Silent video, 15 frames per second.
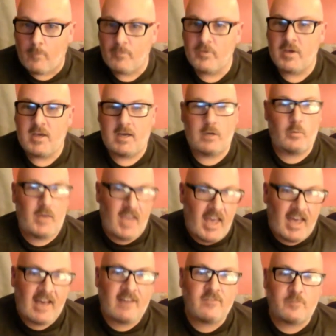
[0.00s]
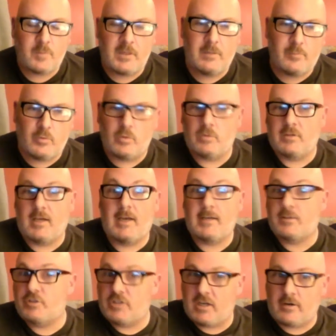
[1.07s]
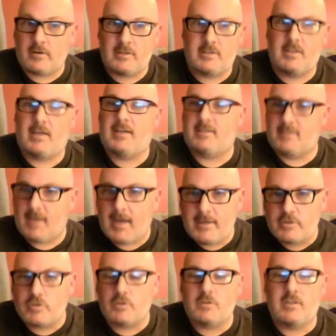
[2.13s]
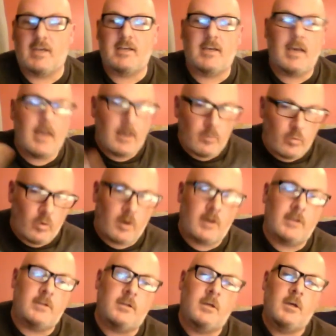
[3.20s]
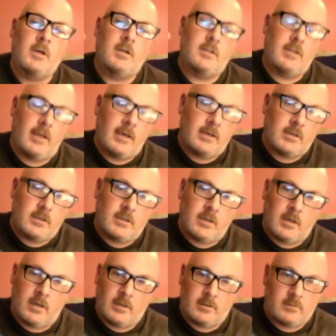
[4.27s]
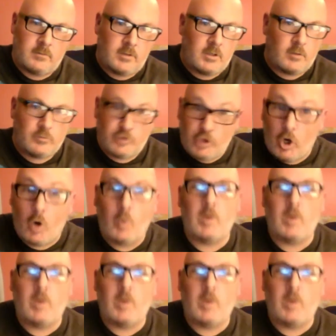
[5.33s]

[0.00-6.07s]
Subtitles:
and we have people like Jared, like Nigel, like A1, like Joey.